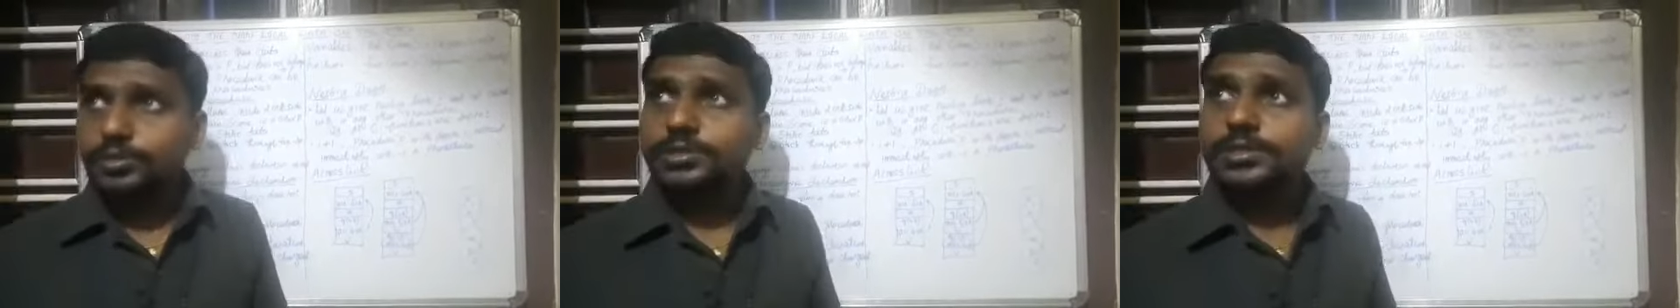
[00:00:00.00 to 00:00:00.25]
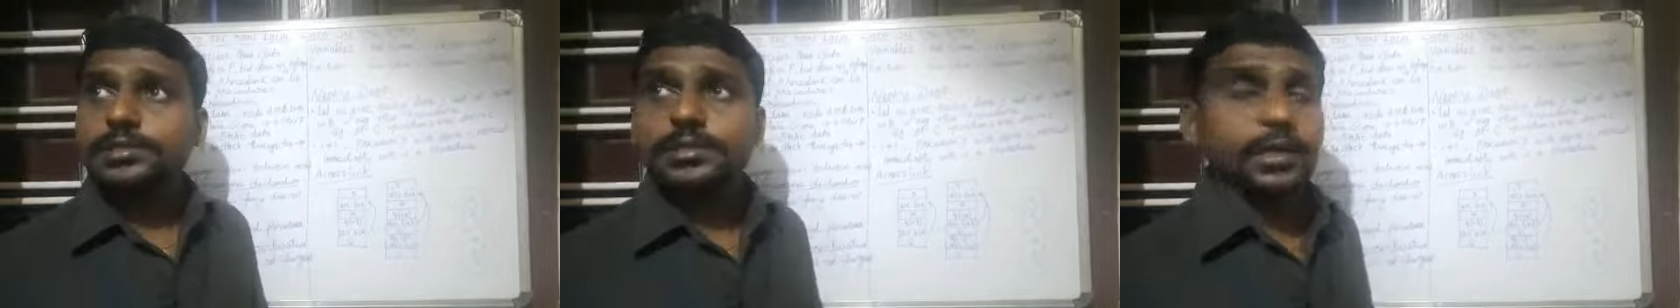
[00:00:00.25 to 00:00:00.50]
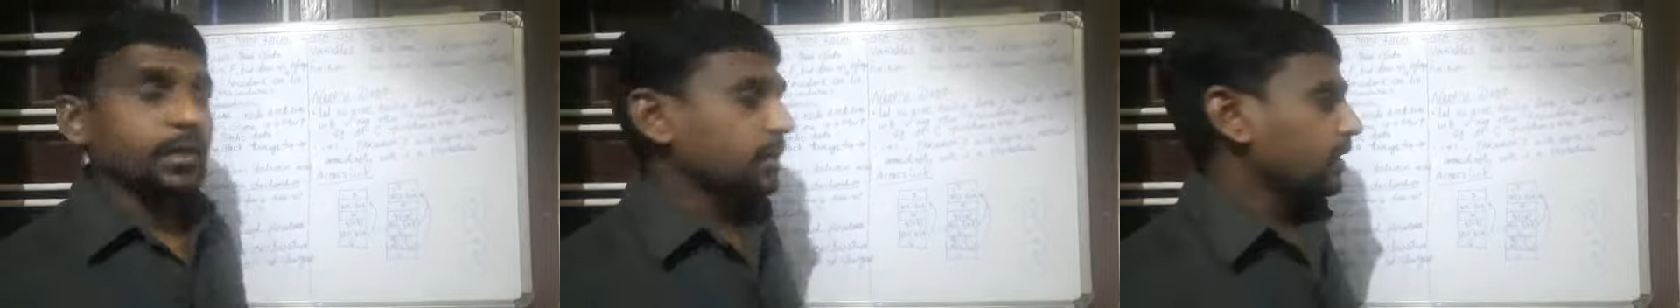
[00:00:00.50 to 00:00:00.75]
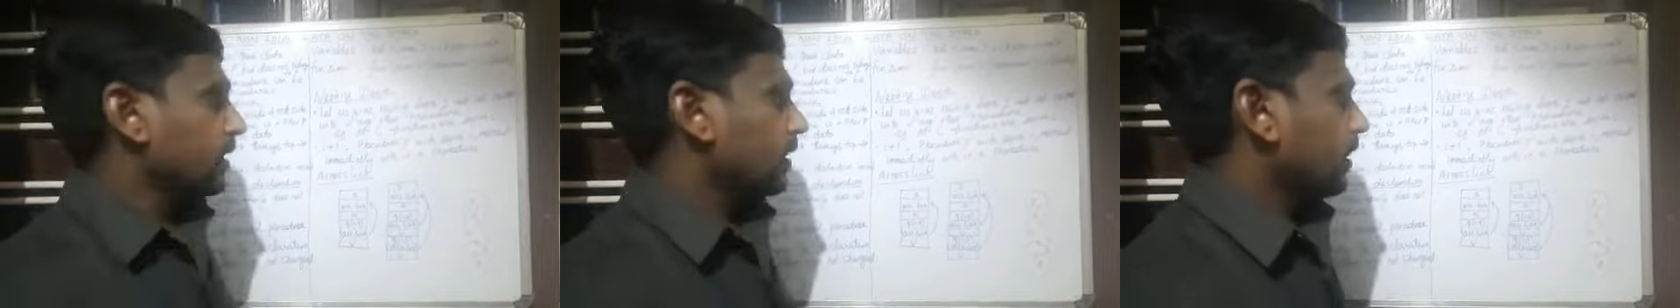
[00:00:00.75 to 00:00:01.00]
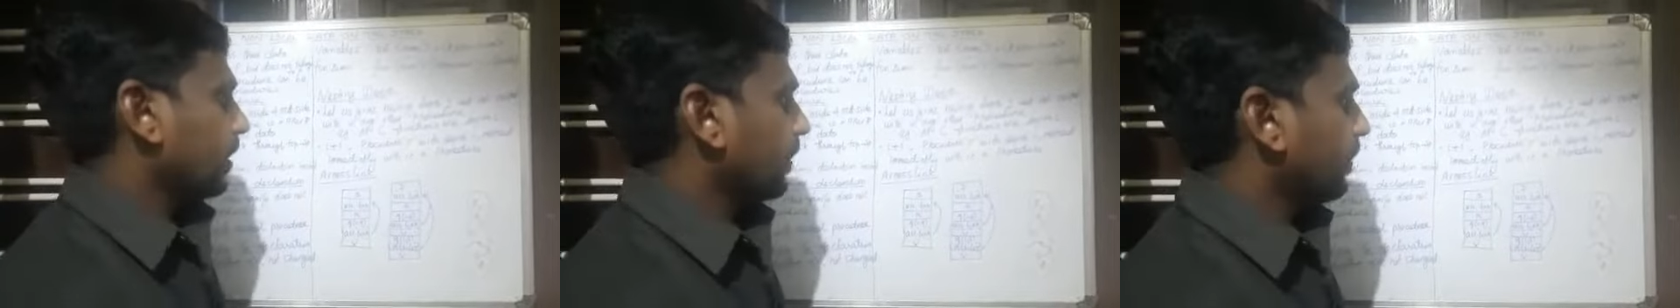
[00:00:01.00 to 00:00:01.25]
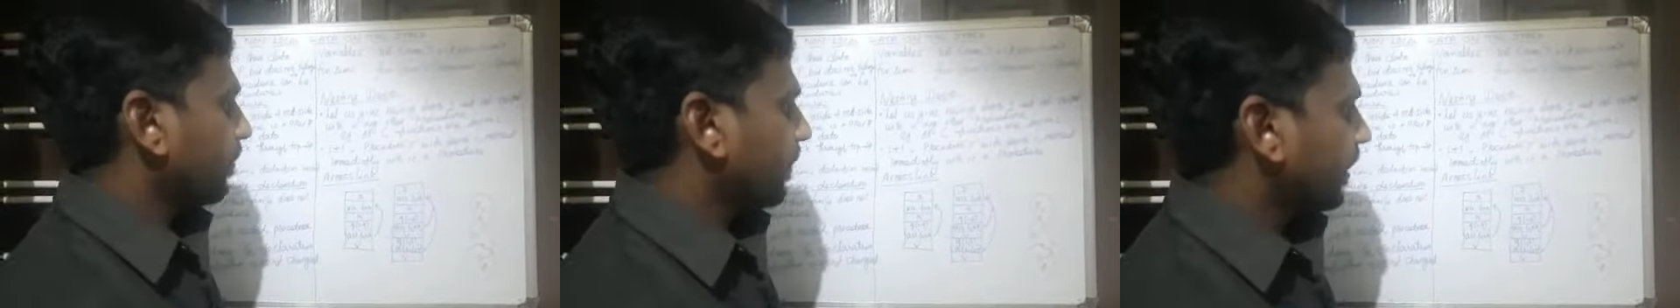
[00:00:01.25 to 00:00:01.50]
this is the
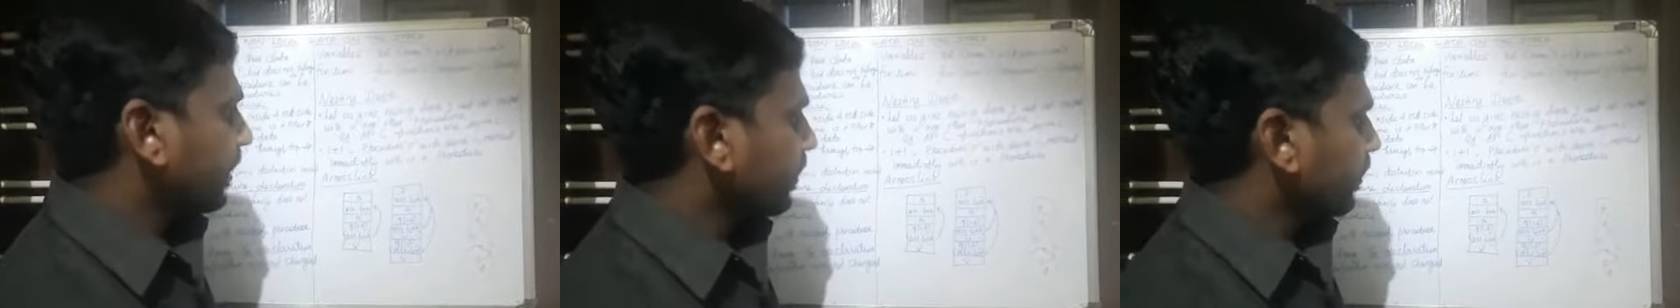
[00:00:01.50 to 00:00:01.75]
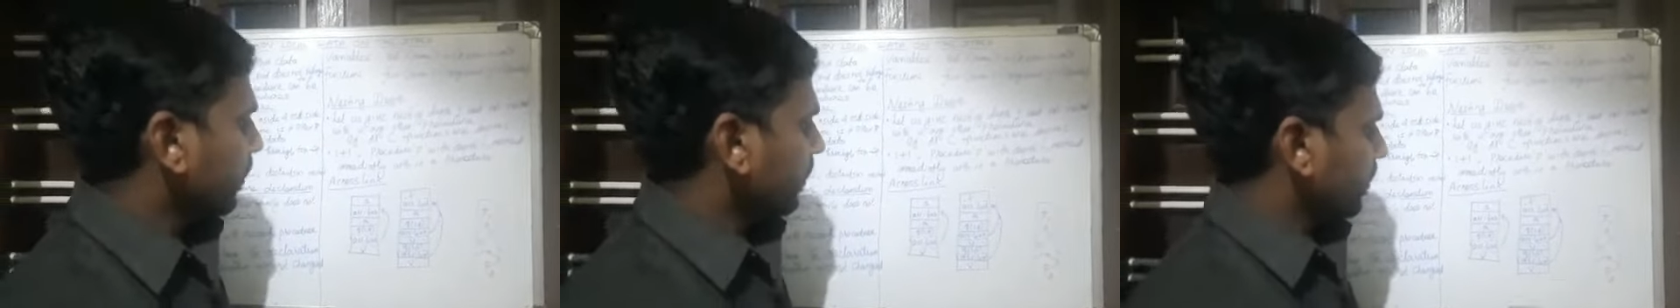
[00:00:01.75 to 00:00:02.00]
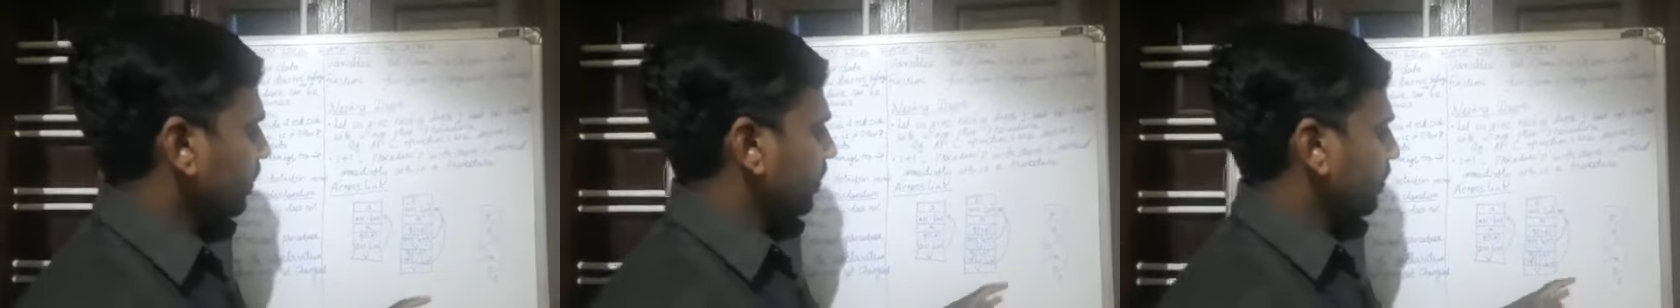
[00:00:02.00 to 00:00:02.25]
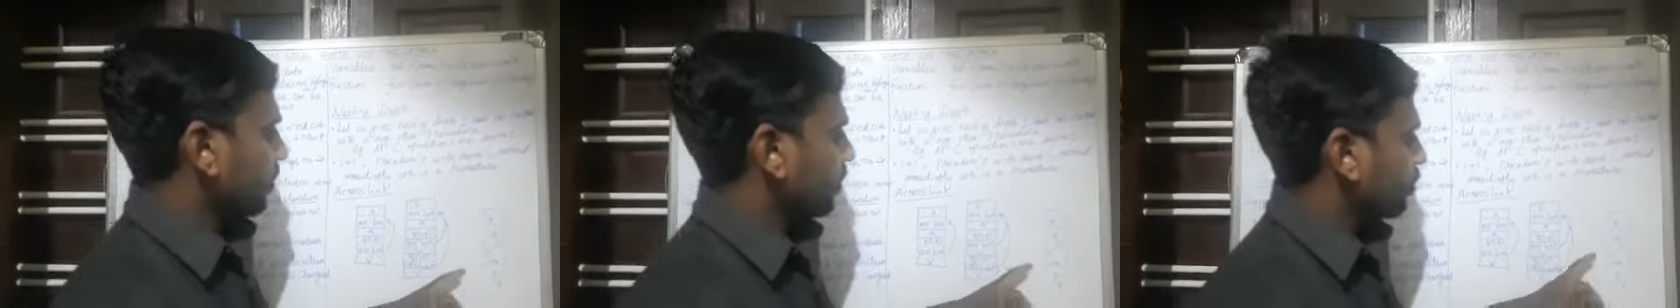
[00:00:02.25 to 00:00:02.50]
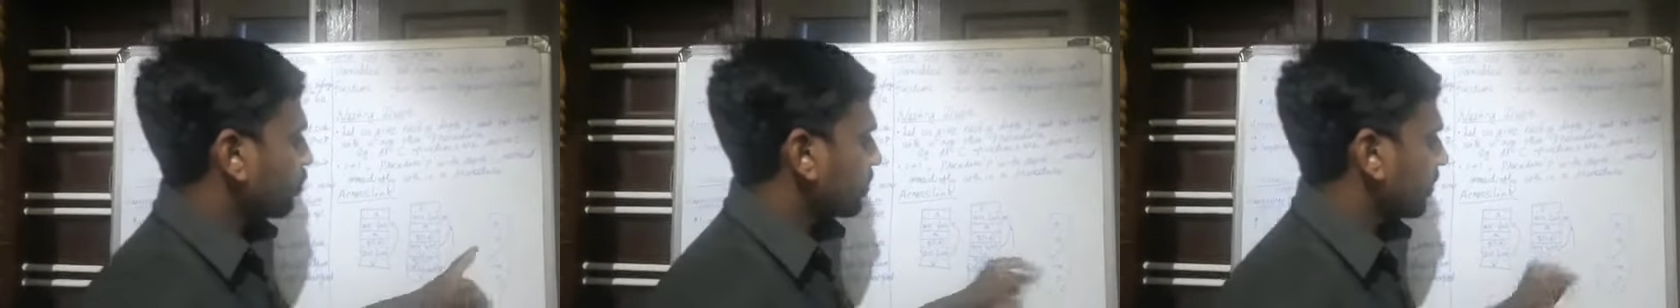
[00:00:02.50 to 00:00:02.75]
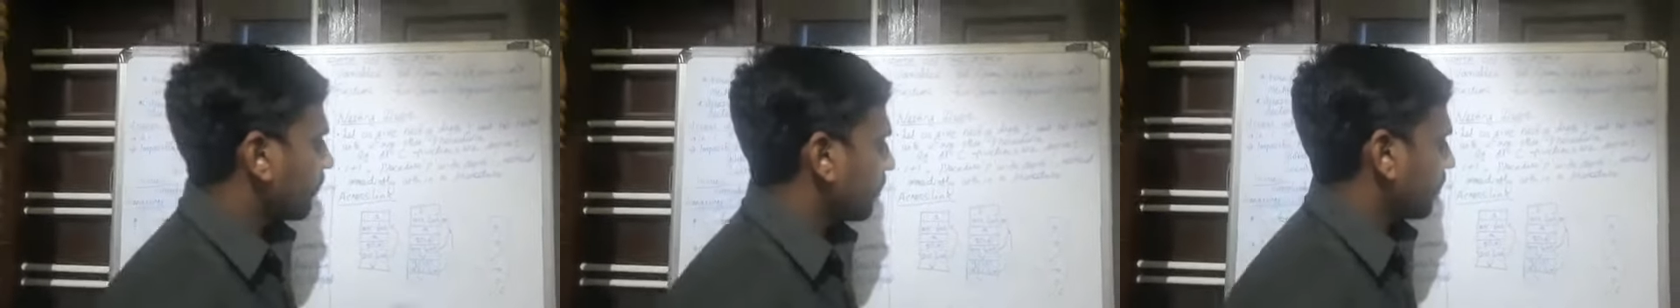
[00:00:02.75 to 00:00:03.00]
main use
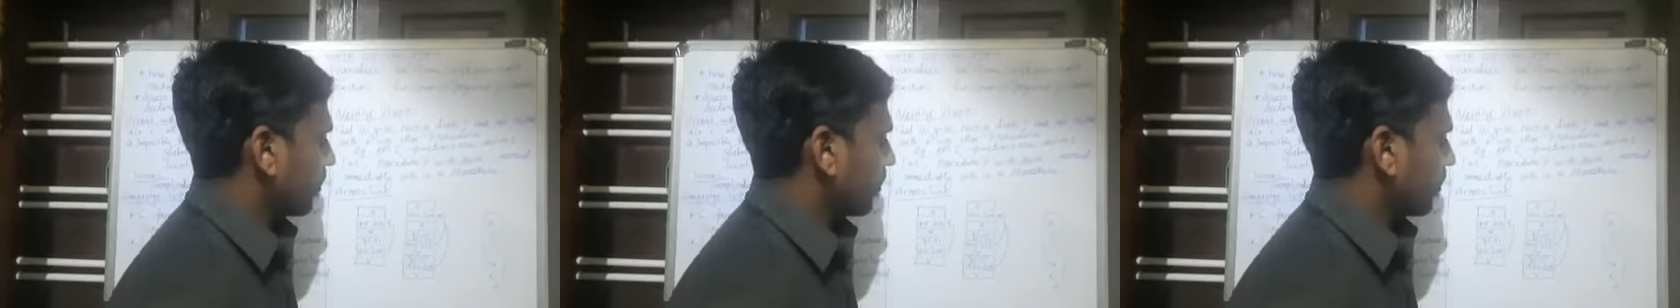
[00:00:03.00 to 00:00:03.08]
of